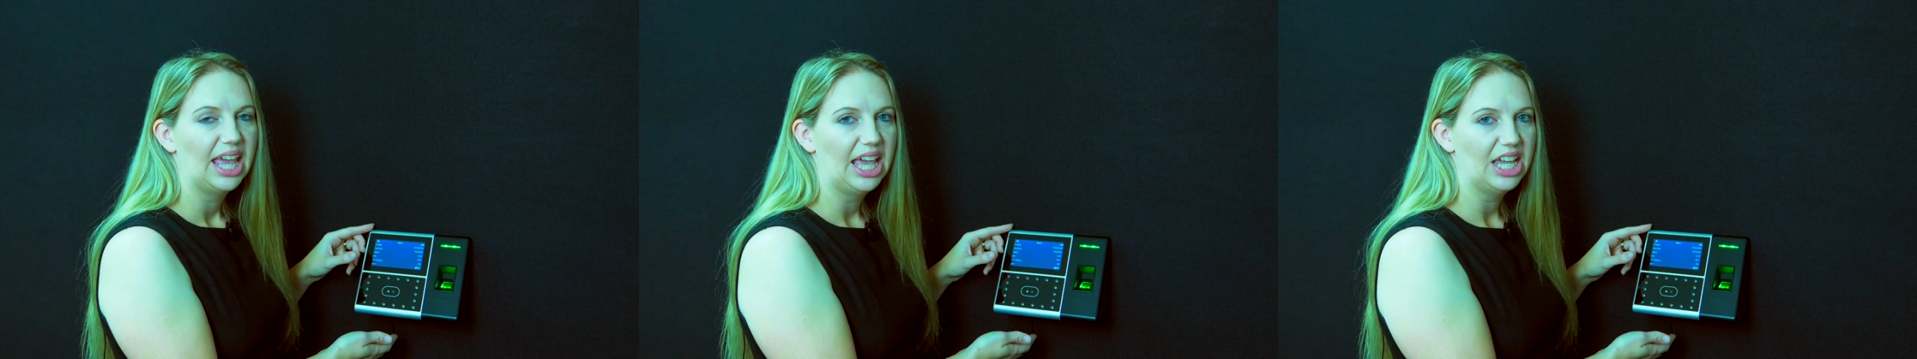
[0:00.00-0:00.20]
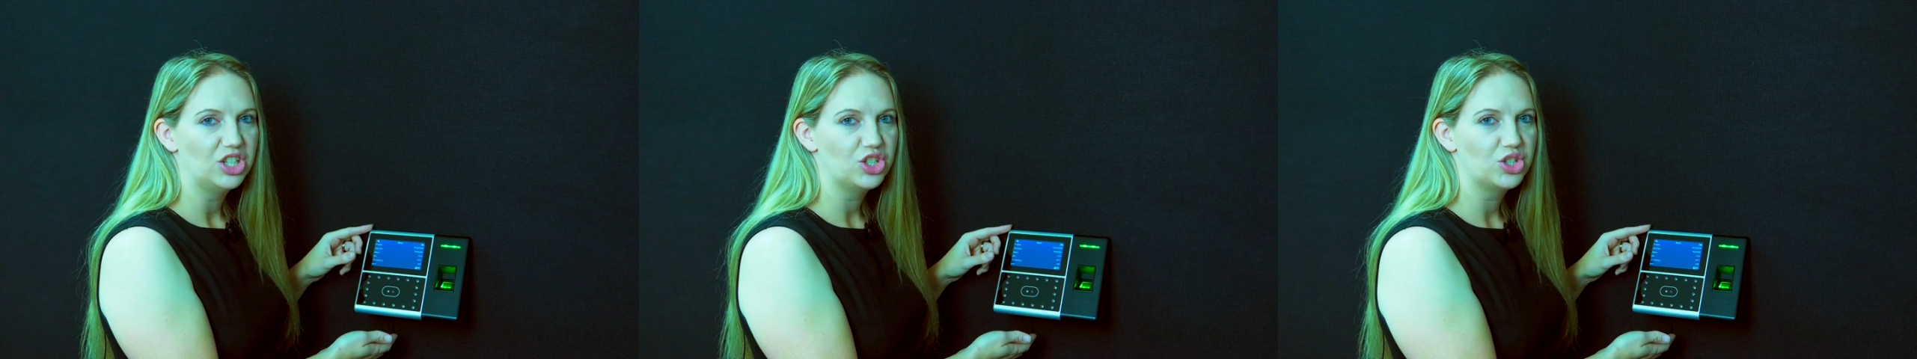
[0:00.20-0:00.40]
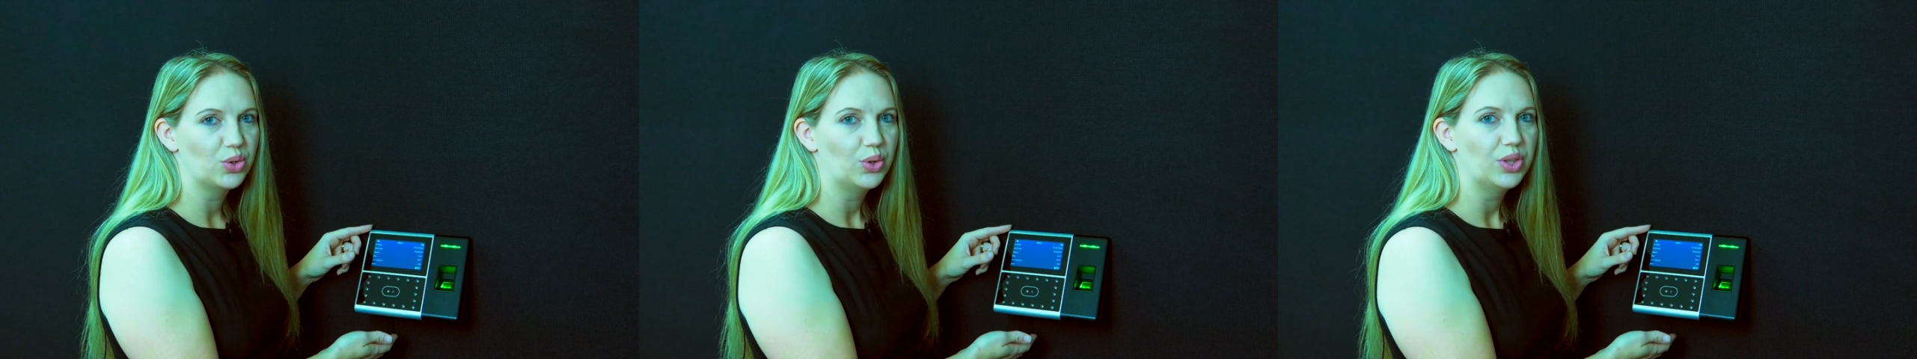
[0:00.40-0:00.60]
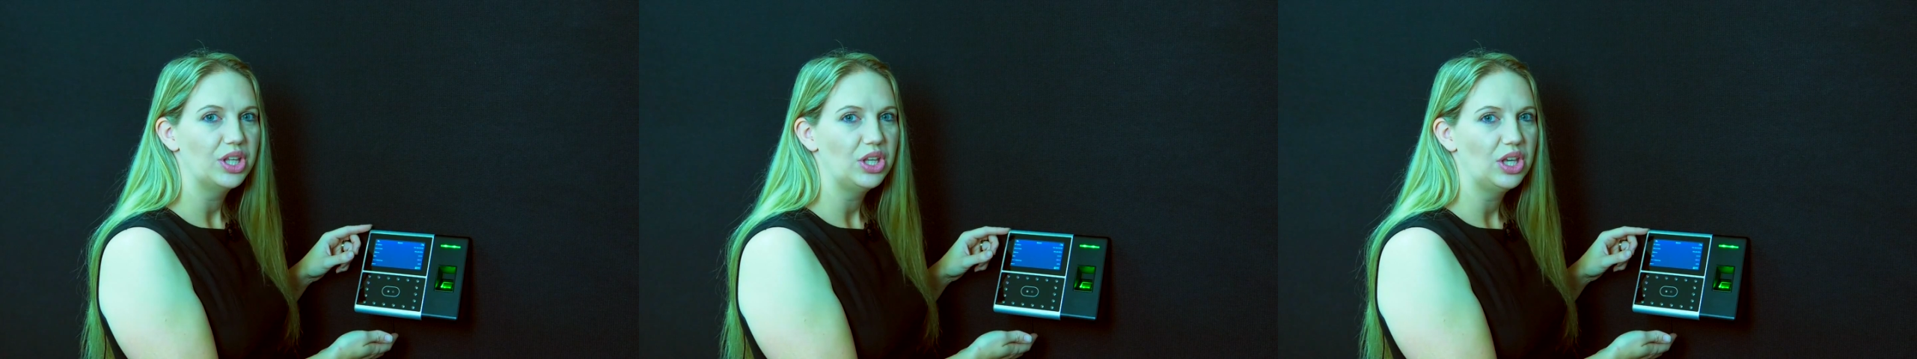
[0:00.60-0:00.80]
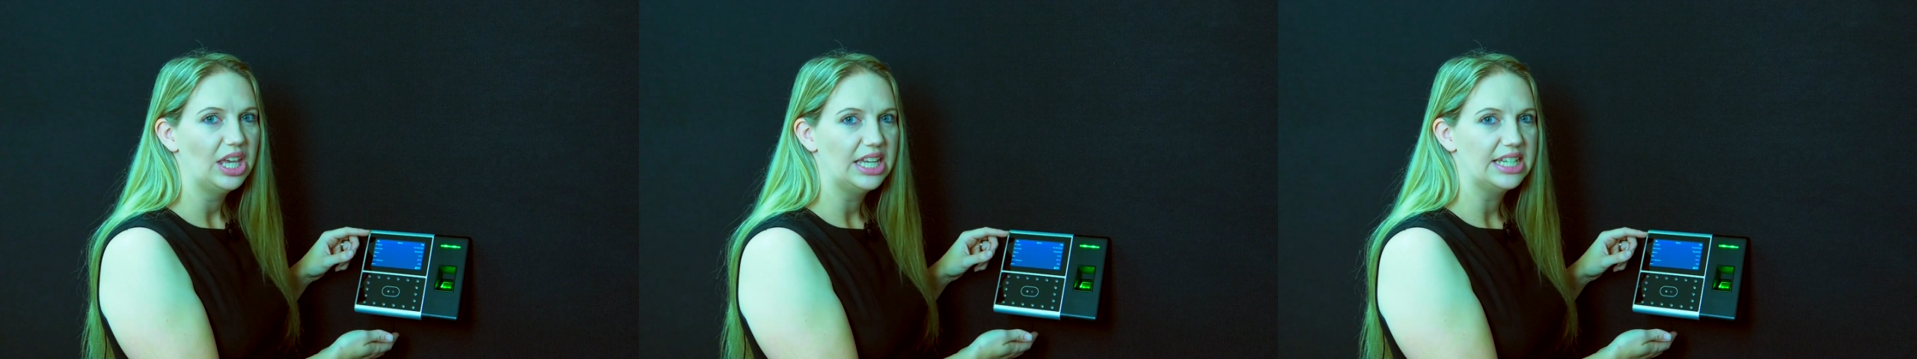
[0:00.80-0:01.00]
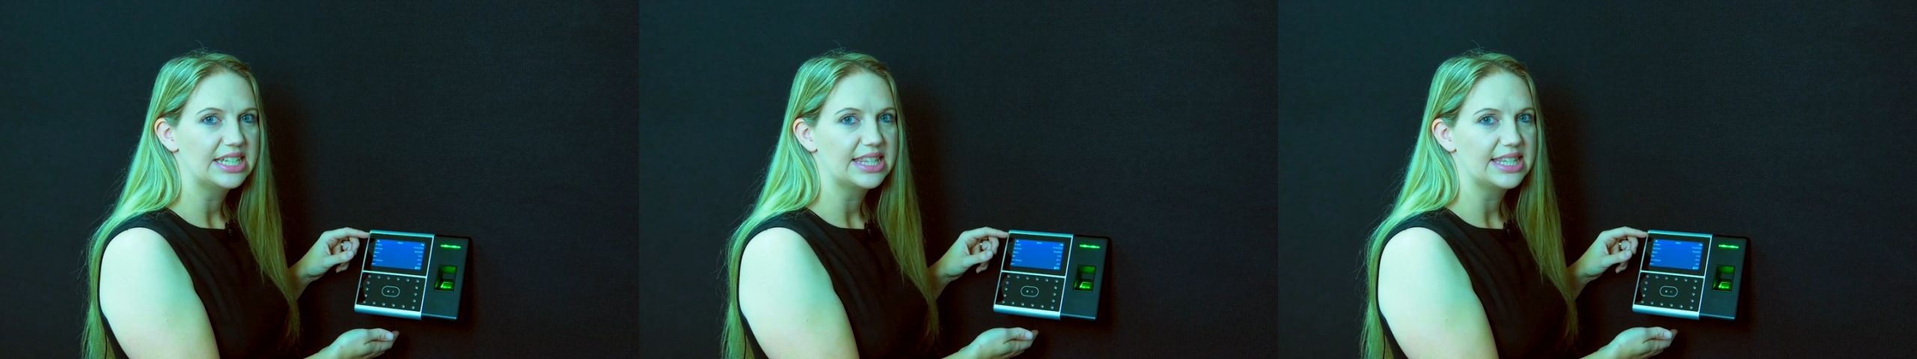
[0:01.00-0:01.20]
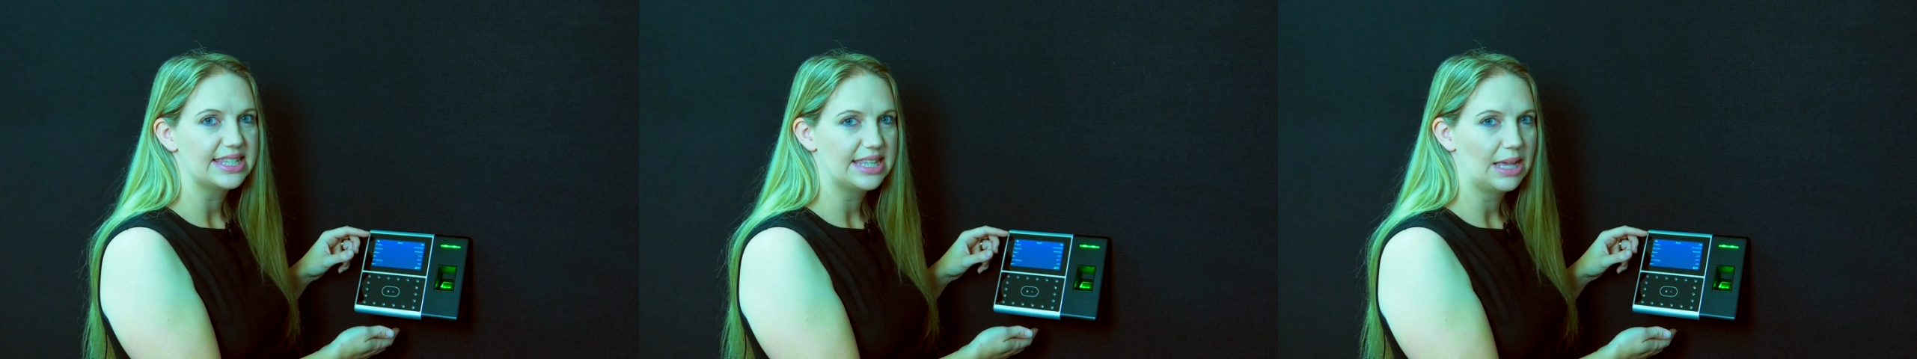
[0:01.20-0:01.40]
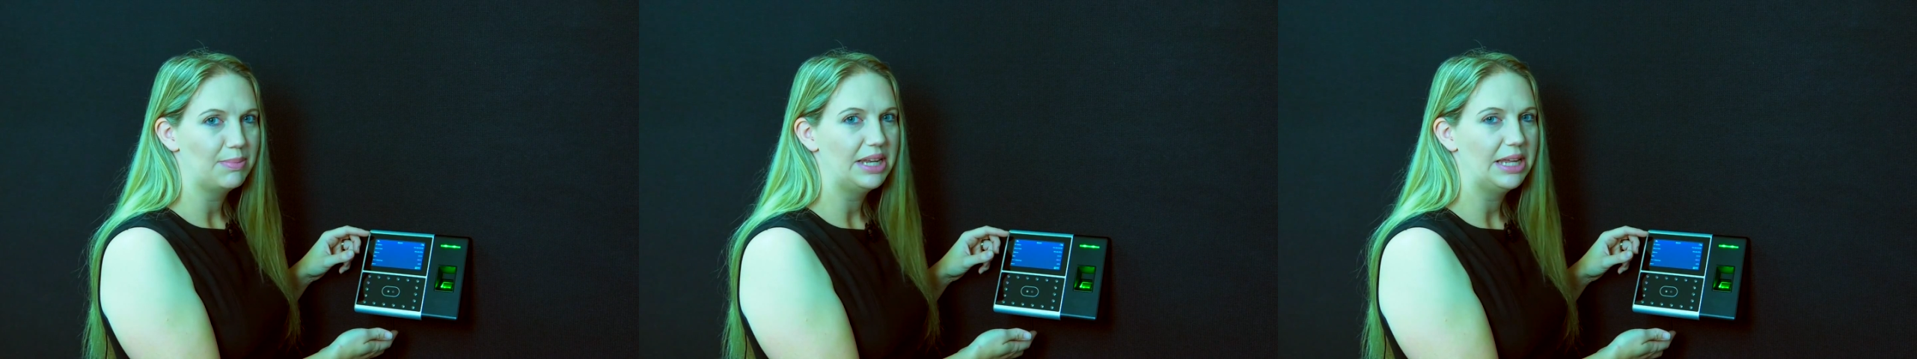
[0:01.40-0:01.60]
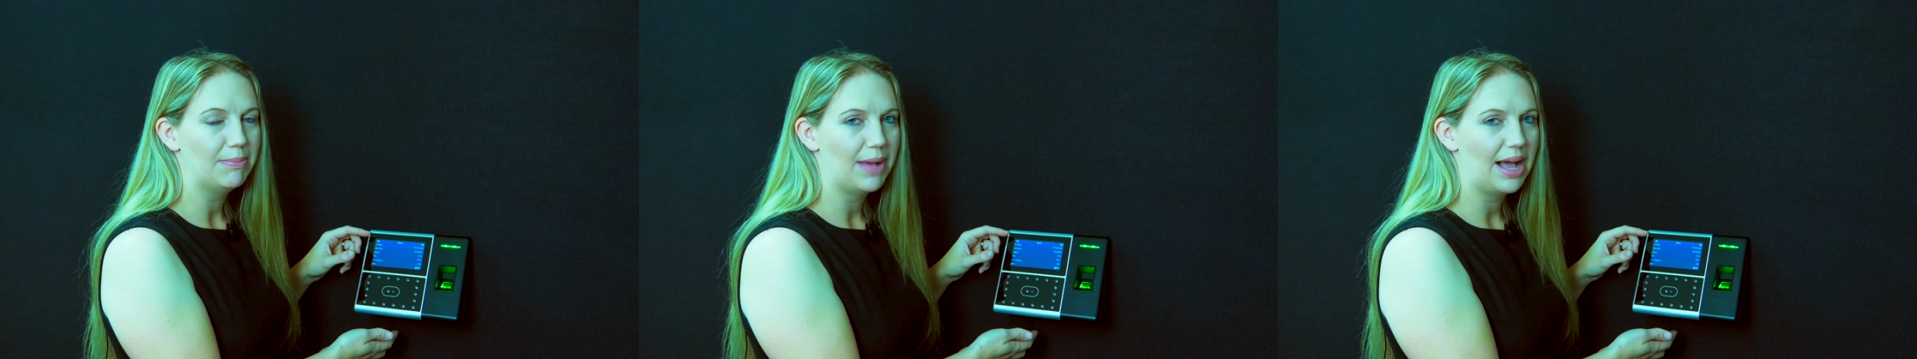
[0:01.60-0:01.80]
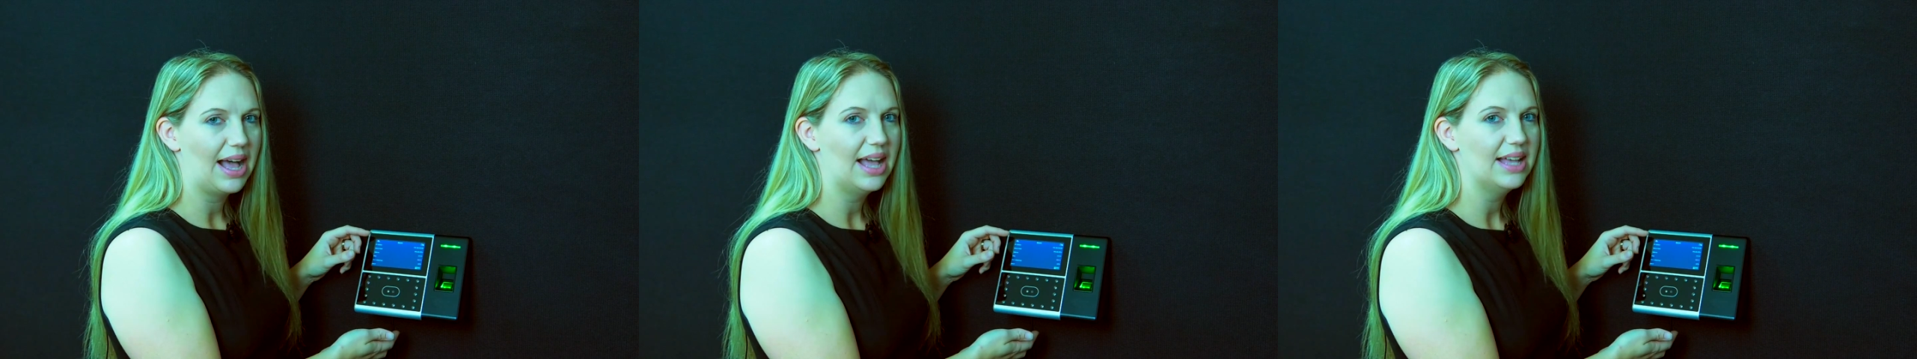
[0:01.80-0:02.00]
Ensure that you enter the subnet
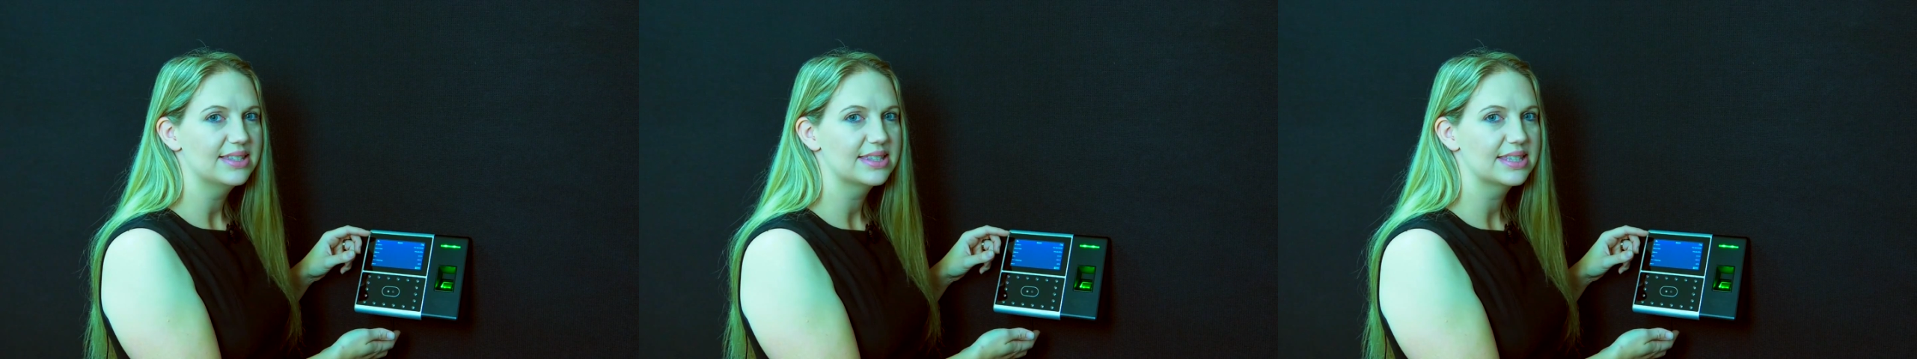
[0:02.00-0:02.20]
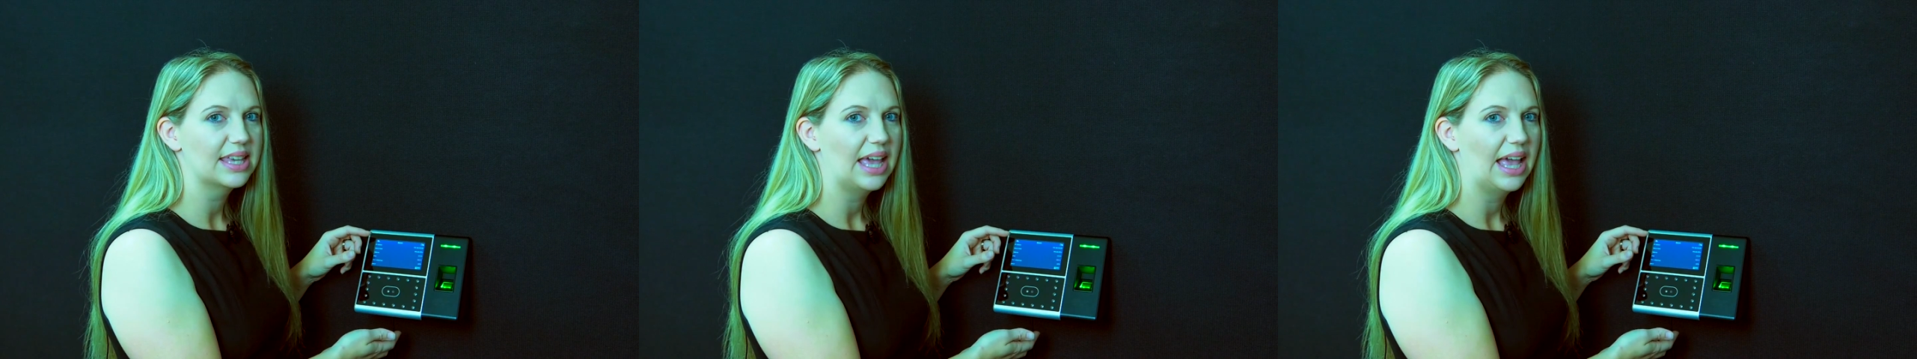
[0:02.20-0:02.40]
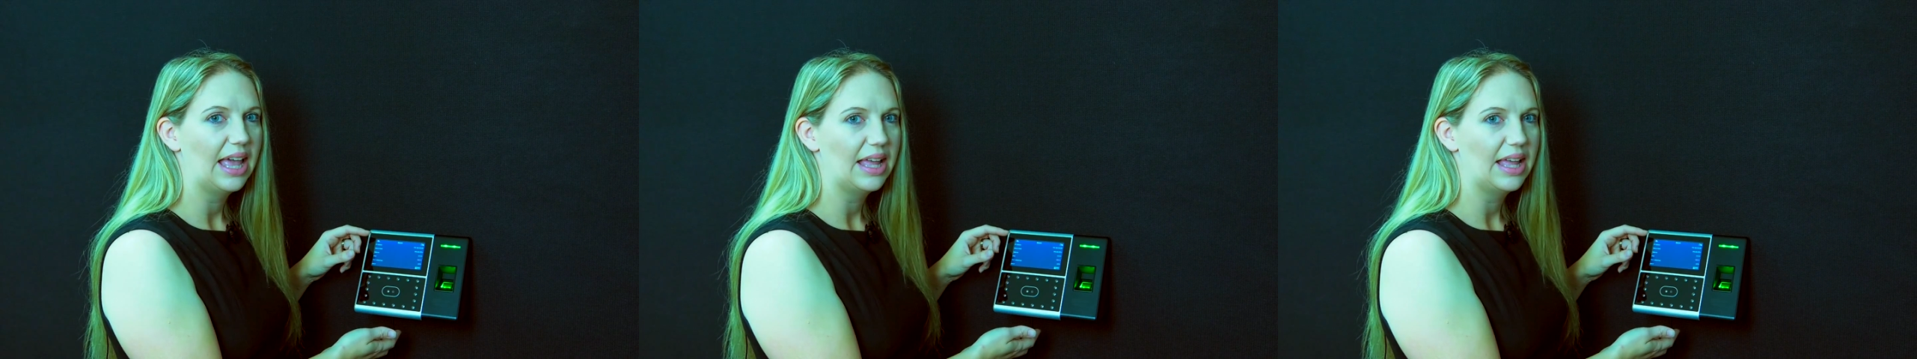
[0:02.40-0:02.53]
mask